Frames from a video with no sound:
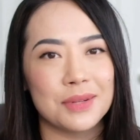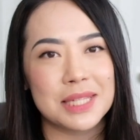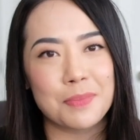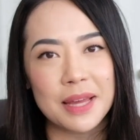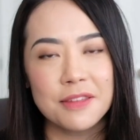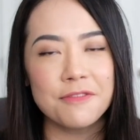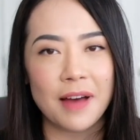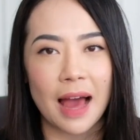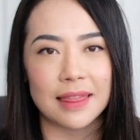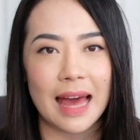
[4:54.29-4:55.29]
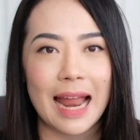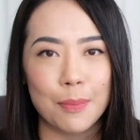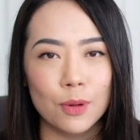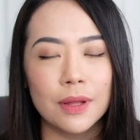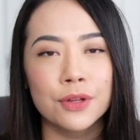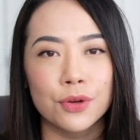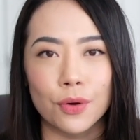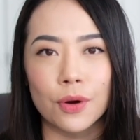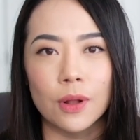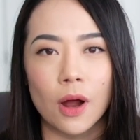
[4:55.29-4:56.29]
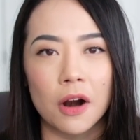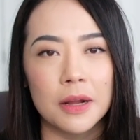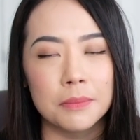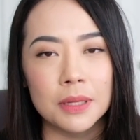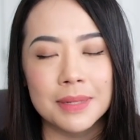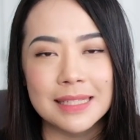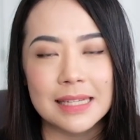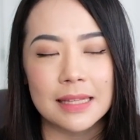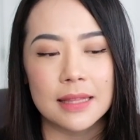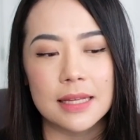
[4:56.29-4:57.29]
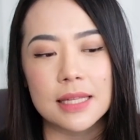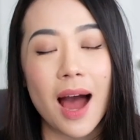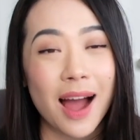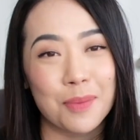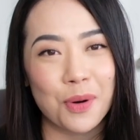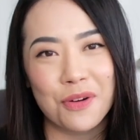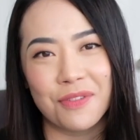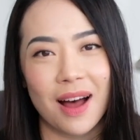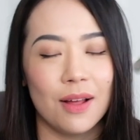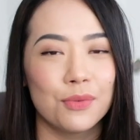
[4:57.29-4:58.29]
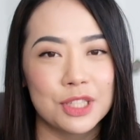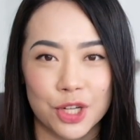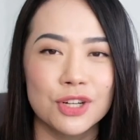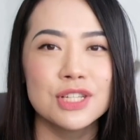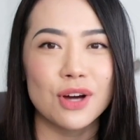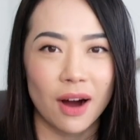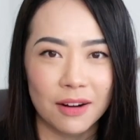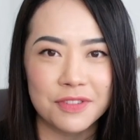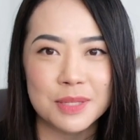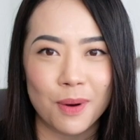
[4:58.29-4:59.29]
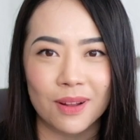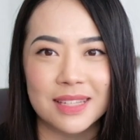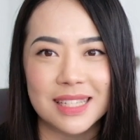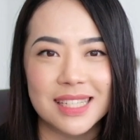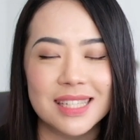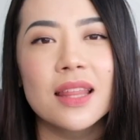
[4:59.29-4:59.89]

despite the fact that Apple and Google are implementing these high-profile return-to-office policies, days,